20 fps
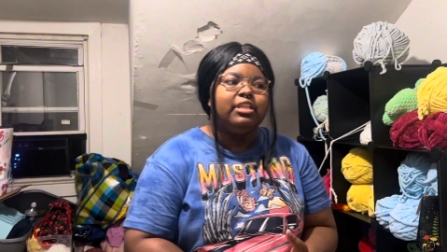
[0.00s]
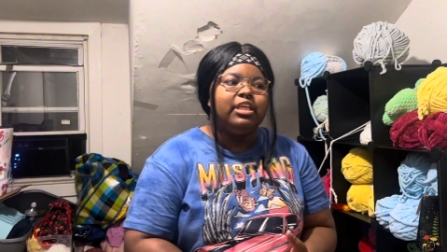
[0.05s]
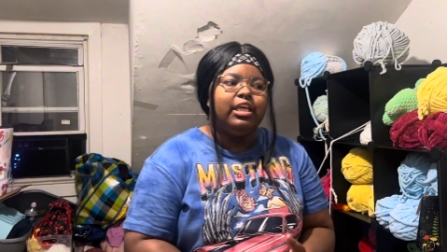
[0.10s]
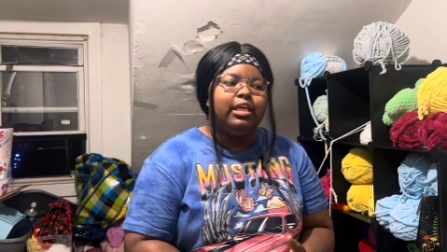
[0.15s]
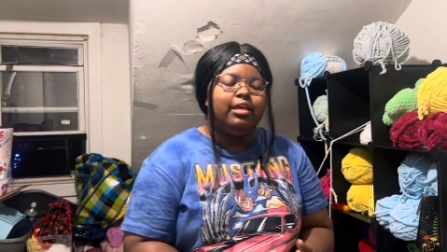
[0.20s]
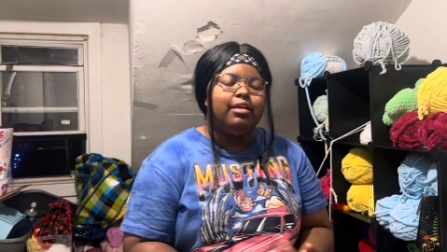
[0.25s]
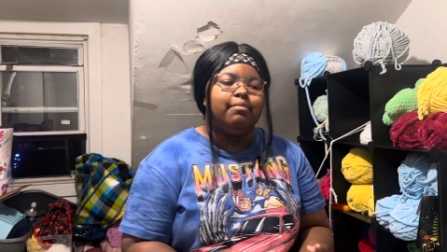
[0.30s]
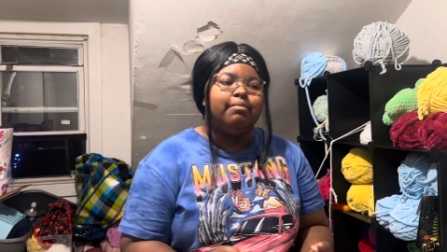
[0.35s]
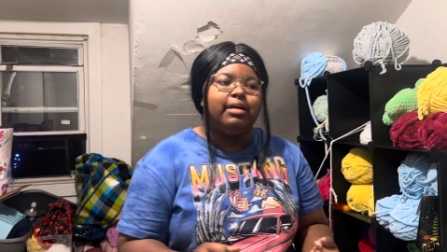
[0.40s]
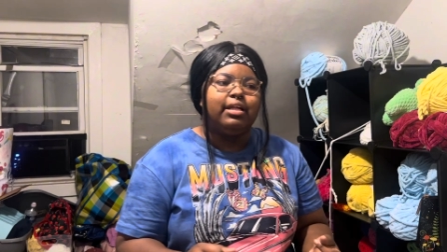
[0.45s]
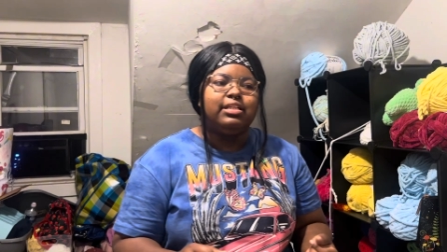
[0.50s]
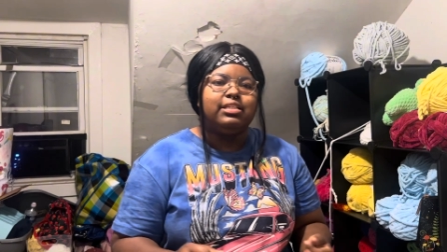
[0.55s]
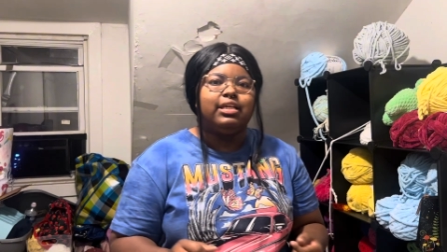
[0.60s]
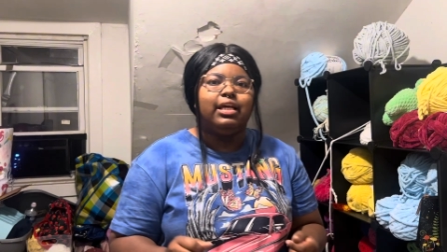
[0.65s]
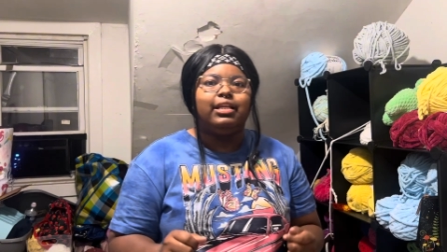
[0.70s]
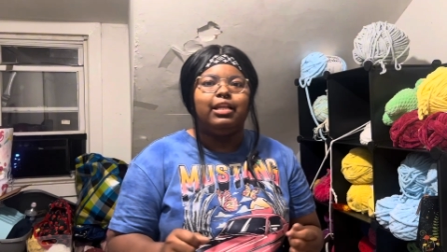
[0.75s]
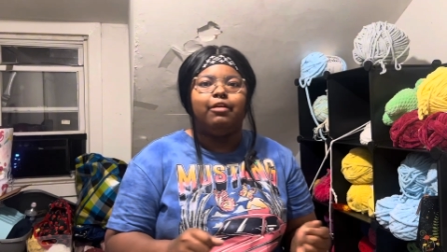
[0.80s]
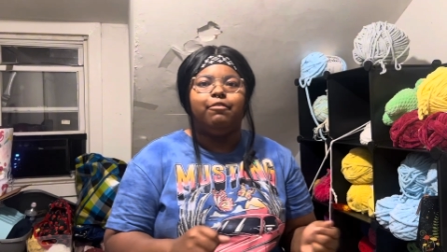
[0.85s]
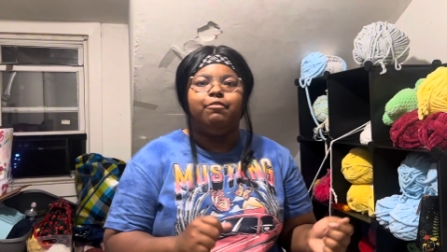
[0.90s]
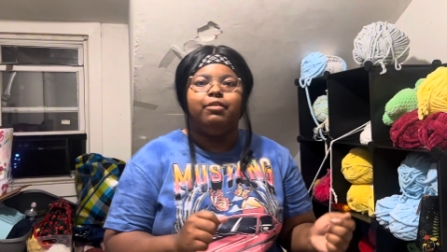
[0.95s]
And by the
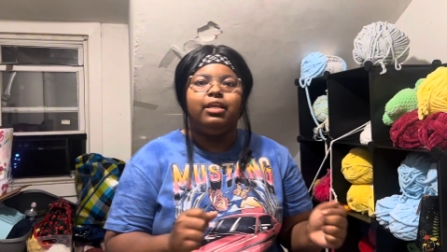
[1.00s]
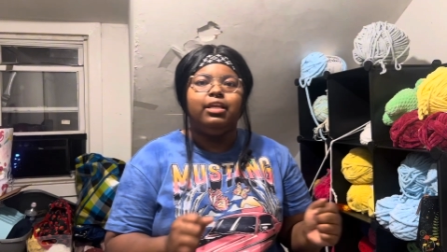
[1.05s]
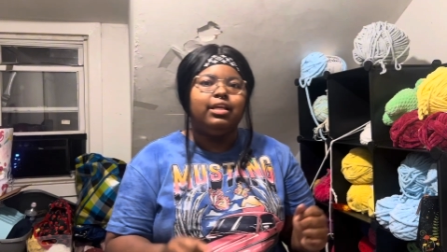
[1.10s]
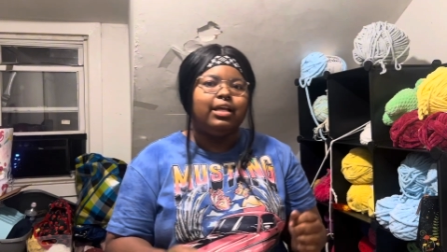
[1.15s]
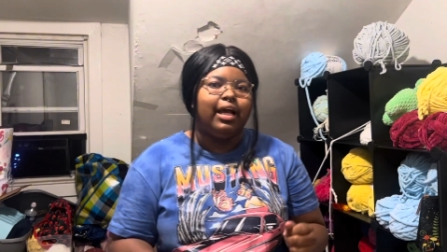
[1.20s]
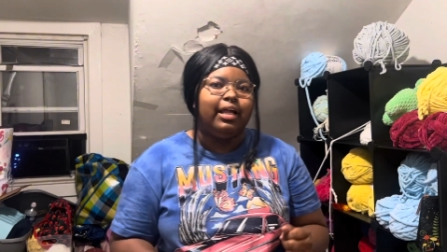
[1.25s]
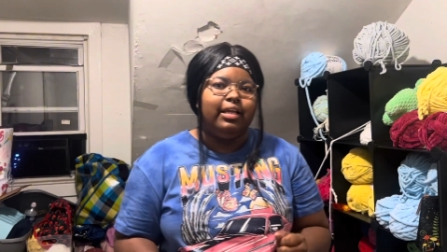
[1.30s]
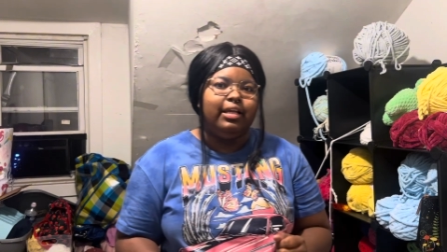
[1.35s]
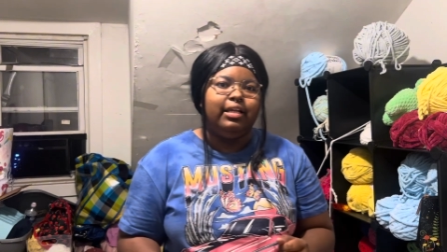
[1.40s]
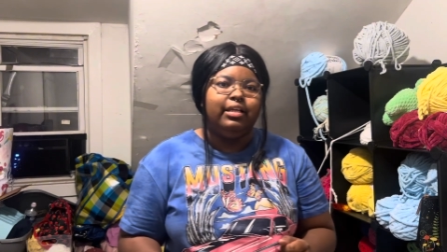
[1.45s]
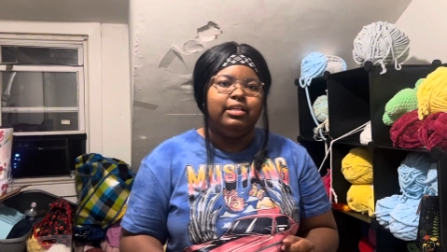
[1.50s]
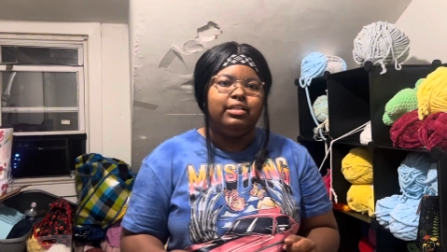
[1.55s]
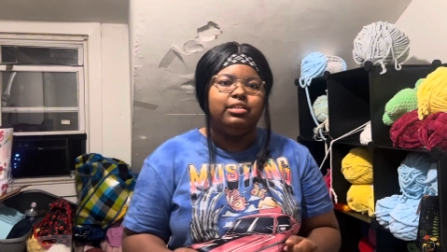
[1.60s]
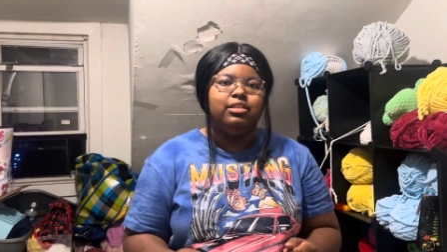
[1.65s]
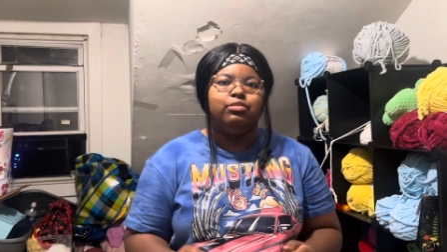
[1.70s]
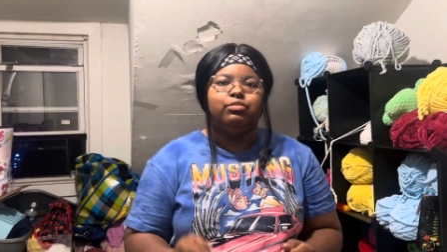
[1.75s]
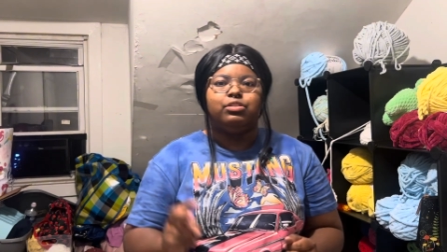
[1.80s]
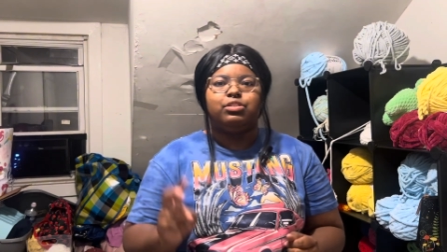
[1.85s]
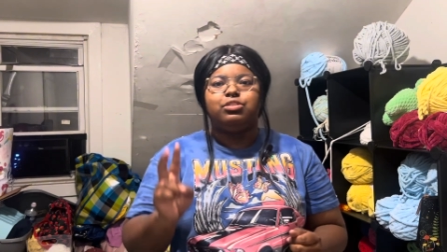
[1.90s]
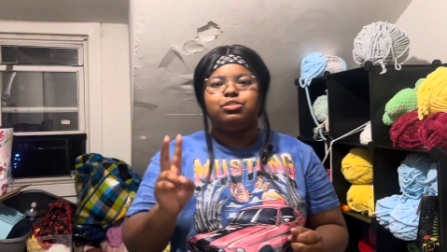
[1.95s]
time that we got in,
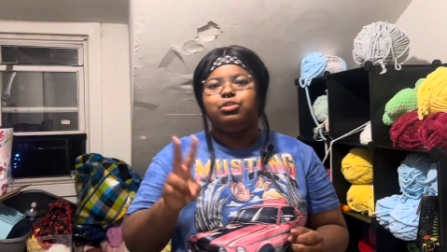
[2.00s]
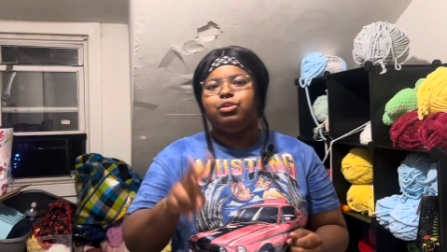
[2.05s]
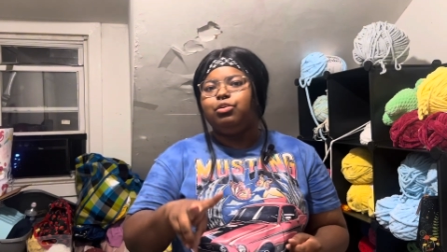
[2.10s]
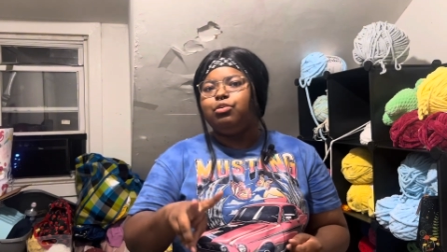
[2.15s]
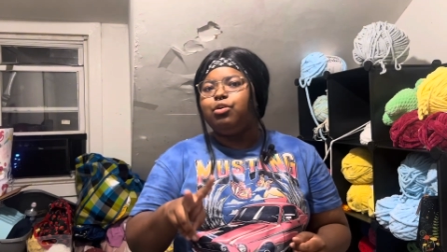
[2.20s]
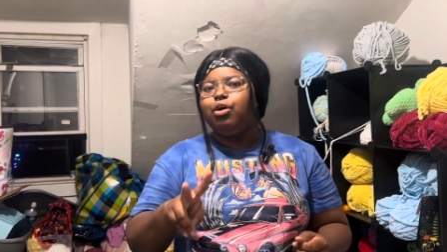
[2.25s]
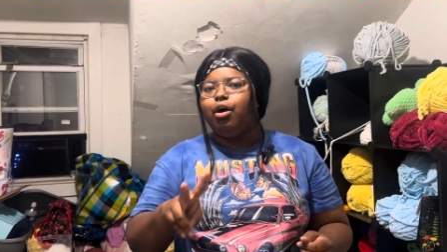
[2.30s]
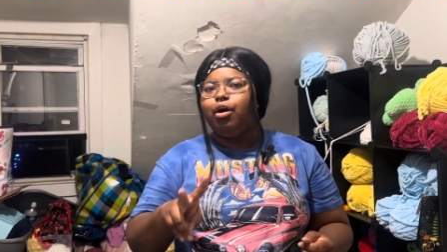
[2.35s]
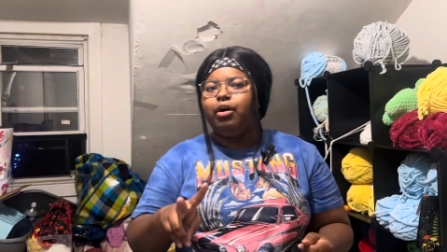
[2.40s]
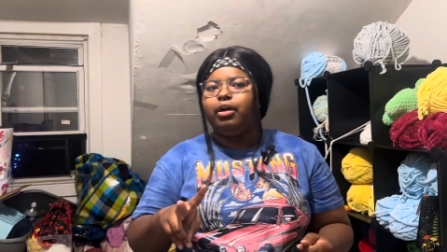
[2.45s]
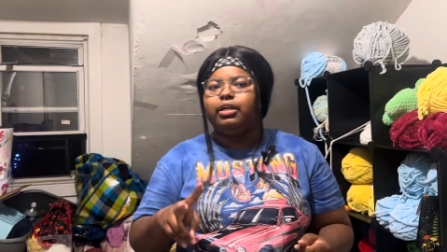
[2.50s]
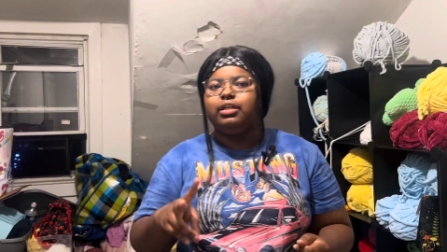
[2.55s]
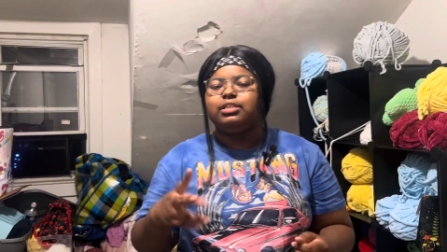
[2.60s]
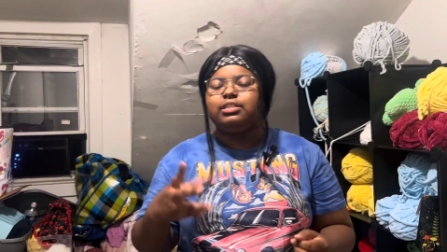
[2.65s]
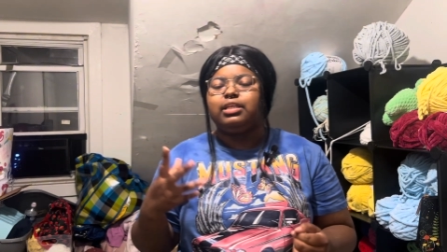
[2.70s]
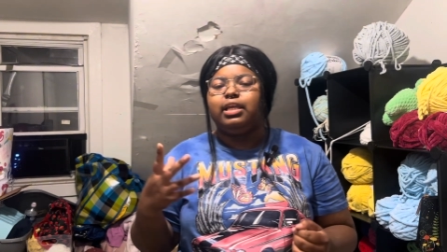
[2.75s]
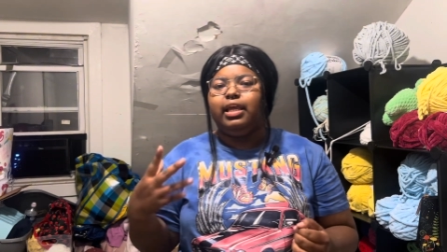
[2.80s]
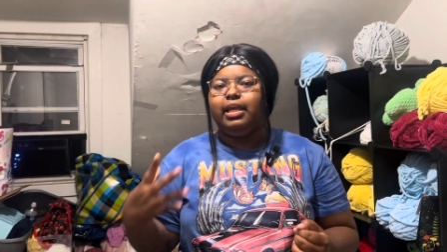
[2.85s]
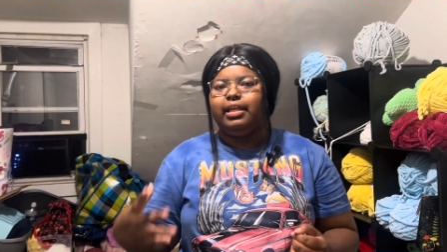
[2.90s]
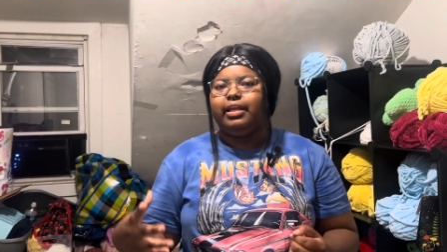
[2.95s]
there was 2 cars
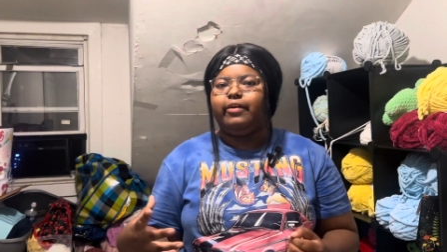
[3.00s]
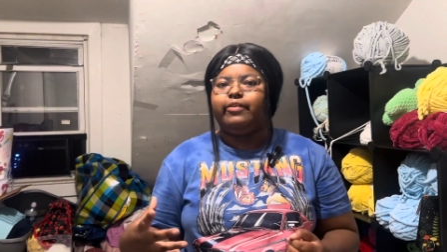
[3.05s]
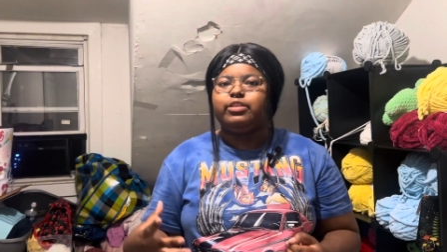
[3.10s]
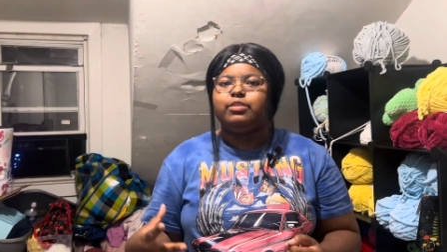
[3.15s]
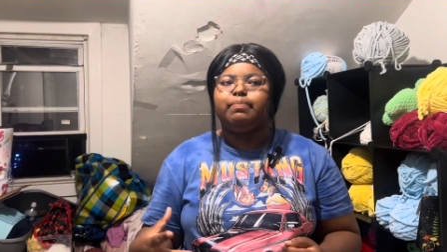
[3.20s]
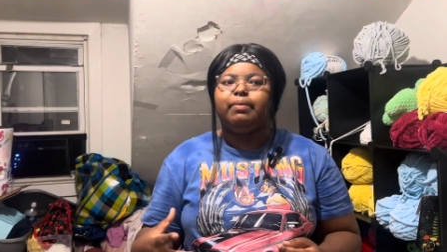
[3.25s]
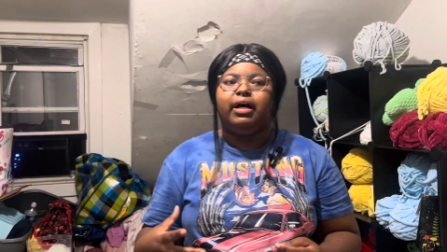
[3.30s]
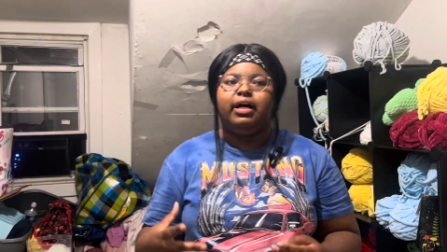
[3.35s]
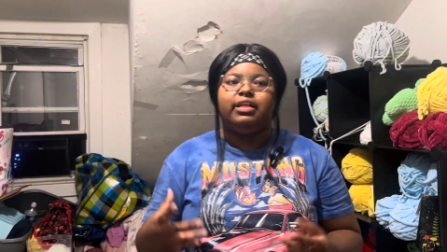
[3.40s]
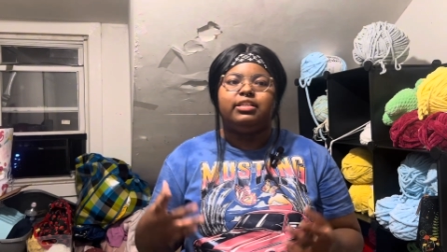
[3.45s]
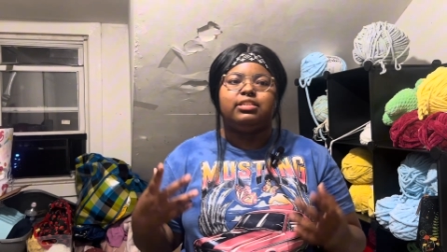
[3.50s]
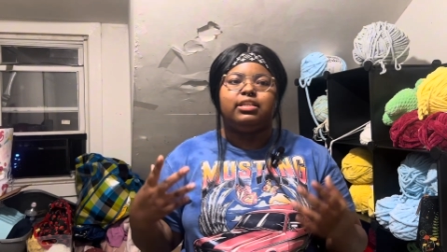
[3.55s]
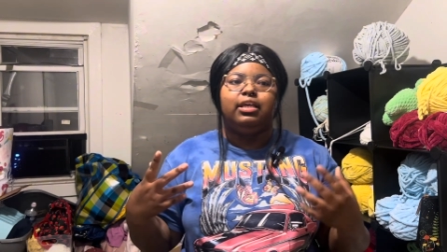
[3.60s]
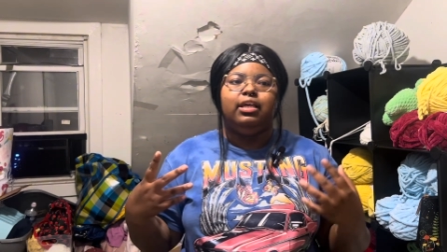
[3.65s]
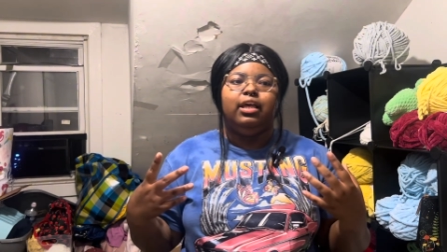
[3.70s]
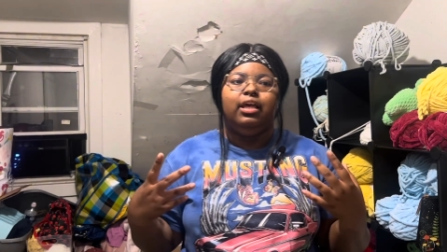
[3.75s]
in our spots.